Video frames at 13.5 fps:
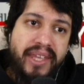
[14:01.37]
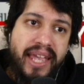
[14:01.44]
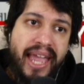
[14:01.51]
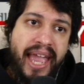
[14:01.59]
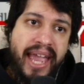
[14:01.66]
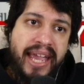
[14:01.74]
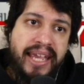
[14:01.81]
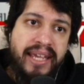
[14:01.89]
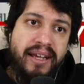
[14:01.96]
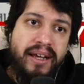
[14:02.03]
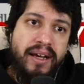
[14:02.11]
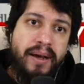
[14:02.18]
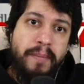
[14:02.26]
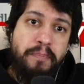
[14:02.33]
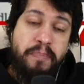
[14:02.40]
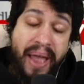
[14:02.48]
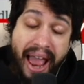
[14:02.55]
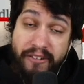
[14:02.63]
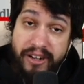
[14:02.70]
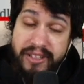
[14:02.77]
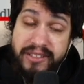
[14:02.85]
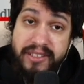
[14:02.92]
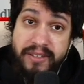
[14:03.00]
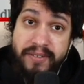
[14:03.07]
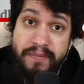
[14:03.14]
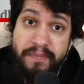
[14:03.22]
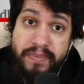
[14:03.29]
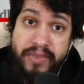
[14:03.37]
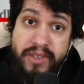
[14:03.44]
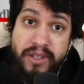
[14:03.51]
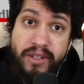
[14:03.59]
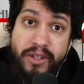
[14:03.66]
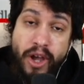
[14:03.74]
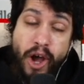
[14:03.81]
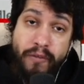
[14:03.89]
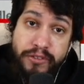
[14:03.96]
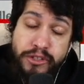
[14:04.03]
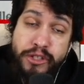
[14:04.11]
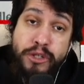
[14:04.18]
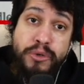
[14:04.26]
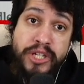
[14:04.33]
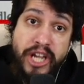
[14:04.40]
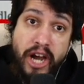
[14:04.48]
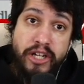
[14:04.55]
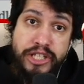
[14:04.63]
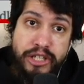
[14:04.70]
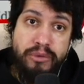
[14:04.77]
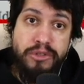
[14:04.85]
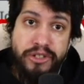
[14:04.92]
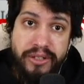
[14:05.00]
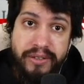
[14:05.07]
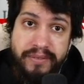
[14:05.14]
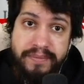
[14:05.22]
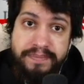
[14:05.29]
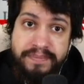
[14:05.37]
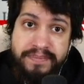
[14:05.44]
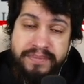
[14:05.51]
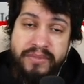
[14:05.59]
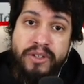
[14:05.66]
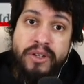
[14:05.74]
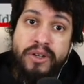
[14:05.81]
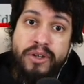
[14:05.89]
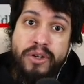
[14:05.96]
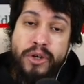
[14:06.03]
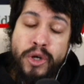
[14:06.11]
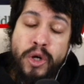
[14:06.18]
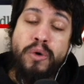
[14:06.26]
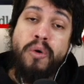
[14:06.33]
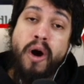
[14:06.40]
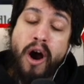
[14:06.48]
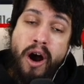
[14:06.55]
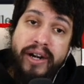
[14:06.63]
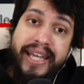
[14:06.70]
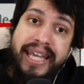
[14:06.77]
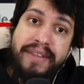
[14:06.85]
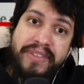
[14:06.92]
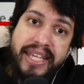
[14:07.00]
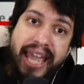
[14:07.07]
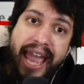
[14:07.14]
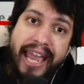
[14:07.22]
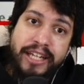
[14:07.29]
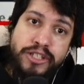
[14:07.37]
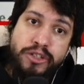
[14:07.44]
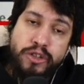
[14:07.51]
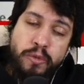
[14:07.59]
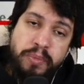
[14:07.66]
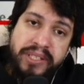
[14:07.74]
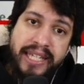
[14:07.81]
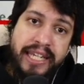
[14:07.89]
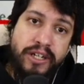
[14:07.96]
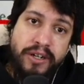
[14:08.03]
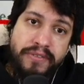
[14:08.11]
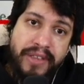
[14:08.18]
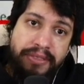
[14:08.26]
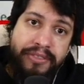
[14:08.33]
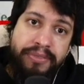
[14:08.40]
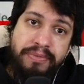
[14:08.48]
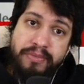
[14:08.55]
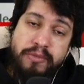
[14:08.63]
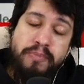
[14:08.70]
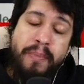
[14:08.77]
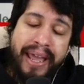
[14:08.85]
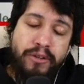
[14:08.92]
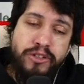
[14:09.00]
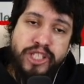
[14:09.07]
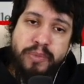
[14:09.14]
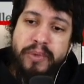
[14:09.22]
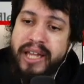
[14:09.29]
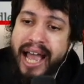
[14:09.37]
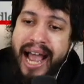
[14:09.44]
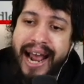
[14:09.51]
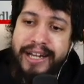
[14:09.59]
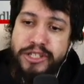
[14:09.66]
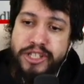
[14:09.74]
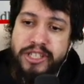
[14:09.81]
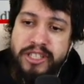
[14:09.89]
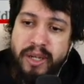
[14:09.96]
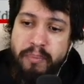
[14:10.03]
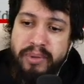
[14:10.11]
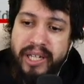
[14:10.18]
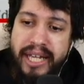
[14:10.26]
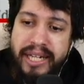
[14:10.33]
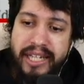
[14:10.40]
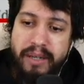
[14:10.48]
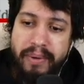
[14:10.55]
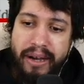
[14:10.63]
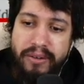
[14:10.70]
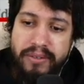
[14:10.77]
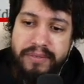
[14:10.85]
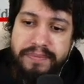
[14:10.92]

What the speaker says: a parent of two young children who are in the age groups here that Michael Smerconish is complaining about,